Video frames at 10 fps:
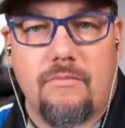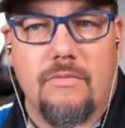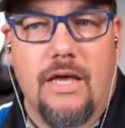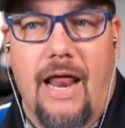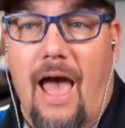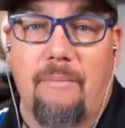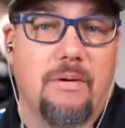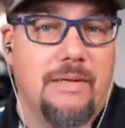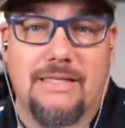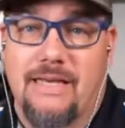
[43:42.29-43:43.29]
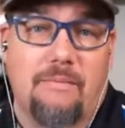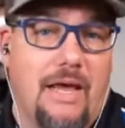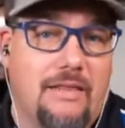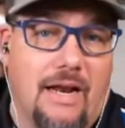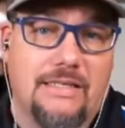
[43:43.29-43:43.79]
it happened to be the same
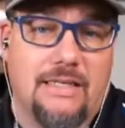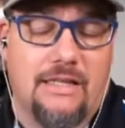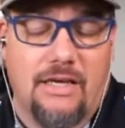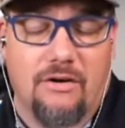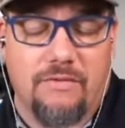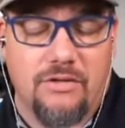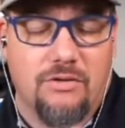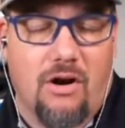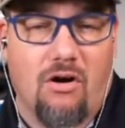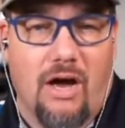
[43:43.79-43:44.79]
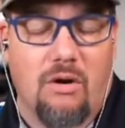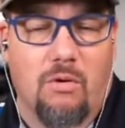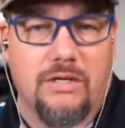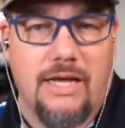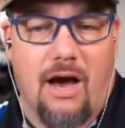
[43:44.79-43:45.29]
day that I did the interview. So it all kind of
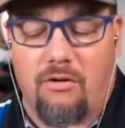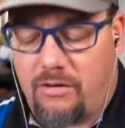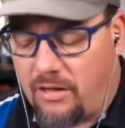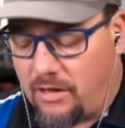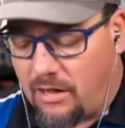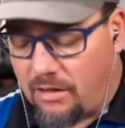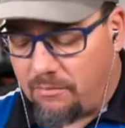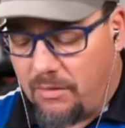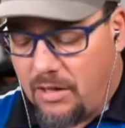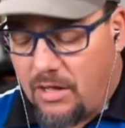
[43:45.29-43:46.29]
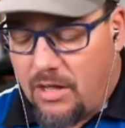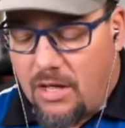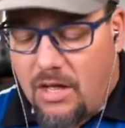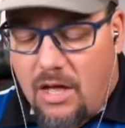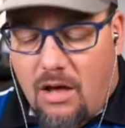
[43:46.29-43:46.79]
worked out.
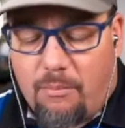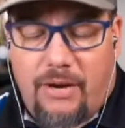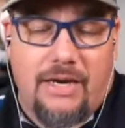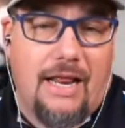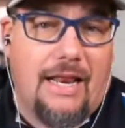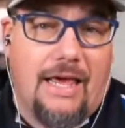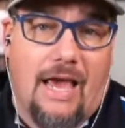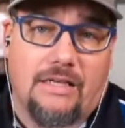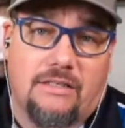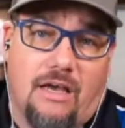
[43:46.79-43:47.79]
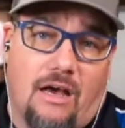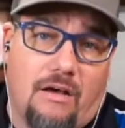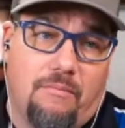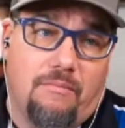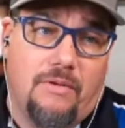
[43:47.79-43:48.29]
But in any case,
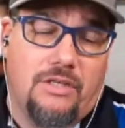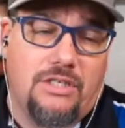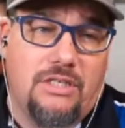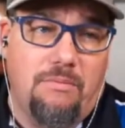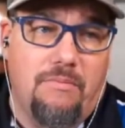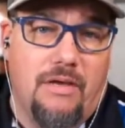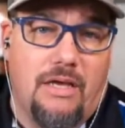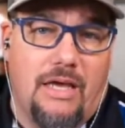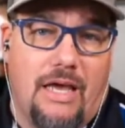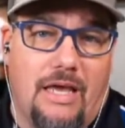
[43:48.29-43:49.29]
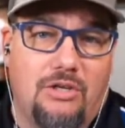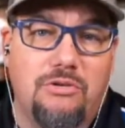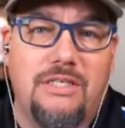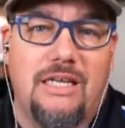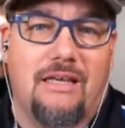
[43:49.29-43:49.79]
just some
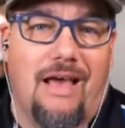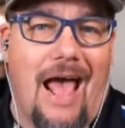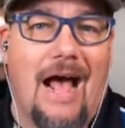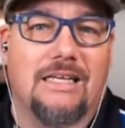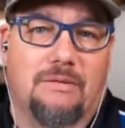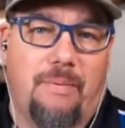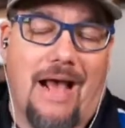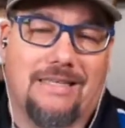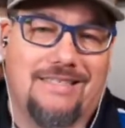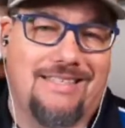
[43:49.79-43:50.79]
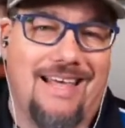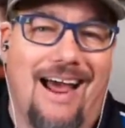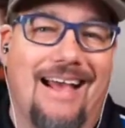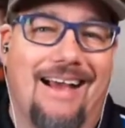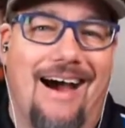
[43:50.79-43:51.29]
interesting aspects that
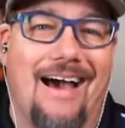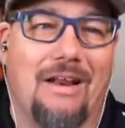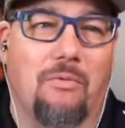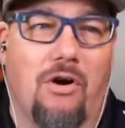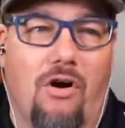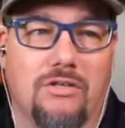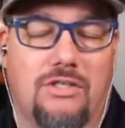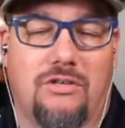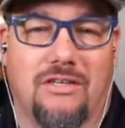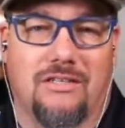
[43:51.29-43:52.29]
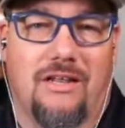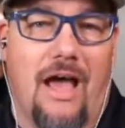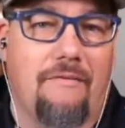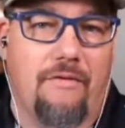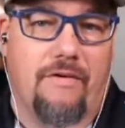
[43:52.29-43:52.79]
I got in regards to the
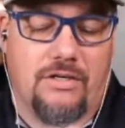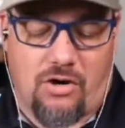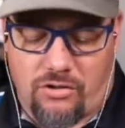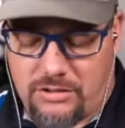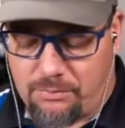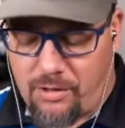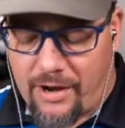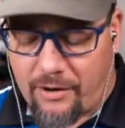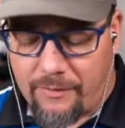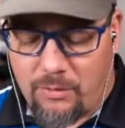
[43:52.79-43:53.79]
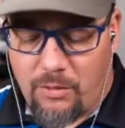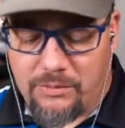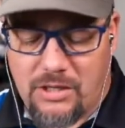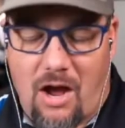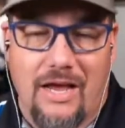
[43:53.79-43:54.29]
life of a darts player. And we were
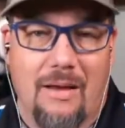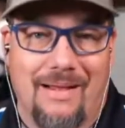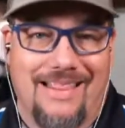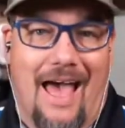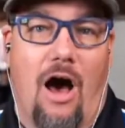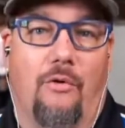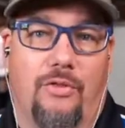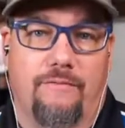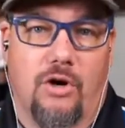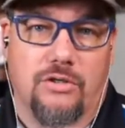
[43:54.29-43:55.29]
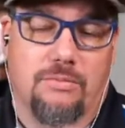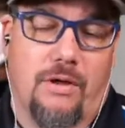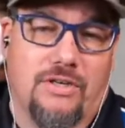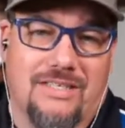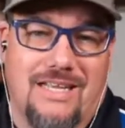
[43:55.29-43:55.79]
talking about the health of darts
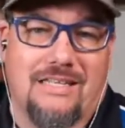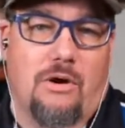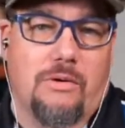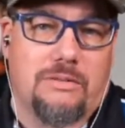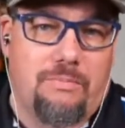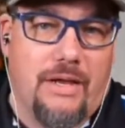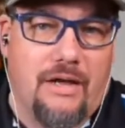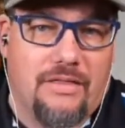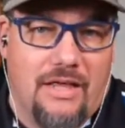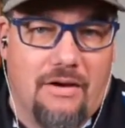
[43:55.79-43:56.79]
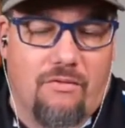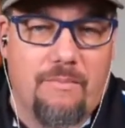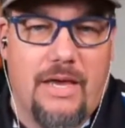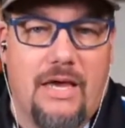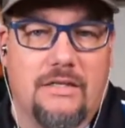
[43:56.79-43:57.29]
players, because that's always been a thing for
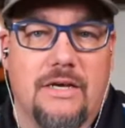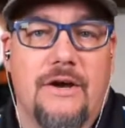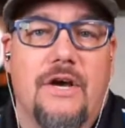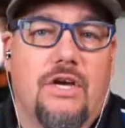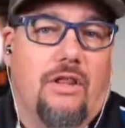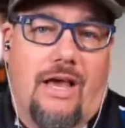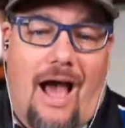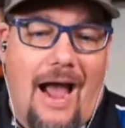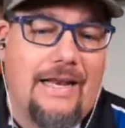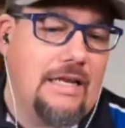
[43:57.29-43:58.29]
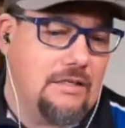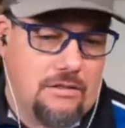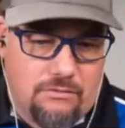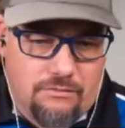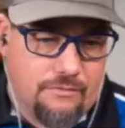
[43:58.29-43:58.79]
me. And, you know, like, I need
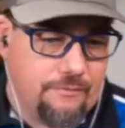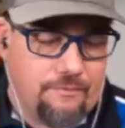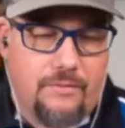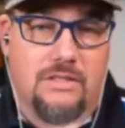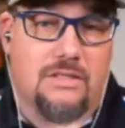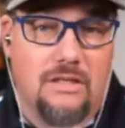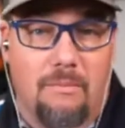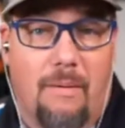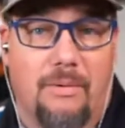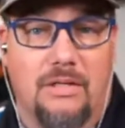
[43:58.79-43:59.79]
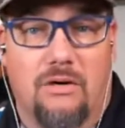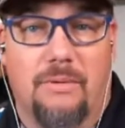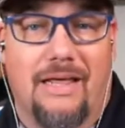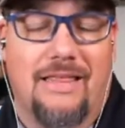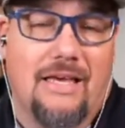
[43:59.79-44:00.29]
to slim up a little
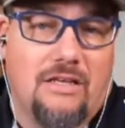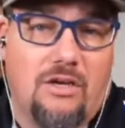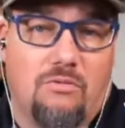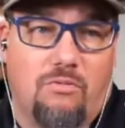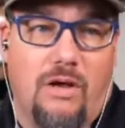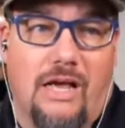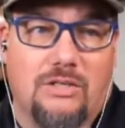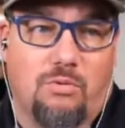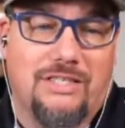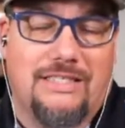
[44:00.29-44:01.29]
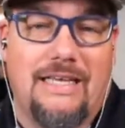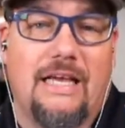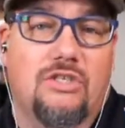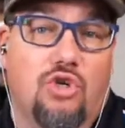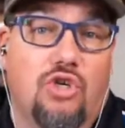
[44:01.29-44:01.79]
bit. I think, you know, as we're
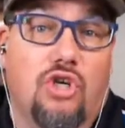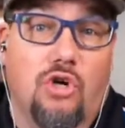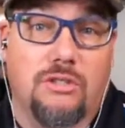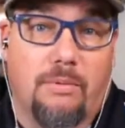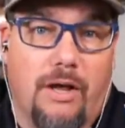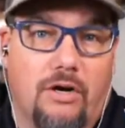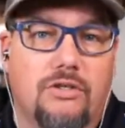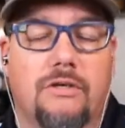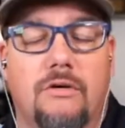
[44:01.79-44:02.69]
seeing certain darts players,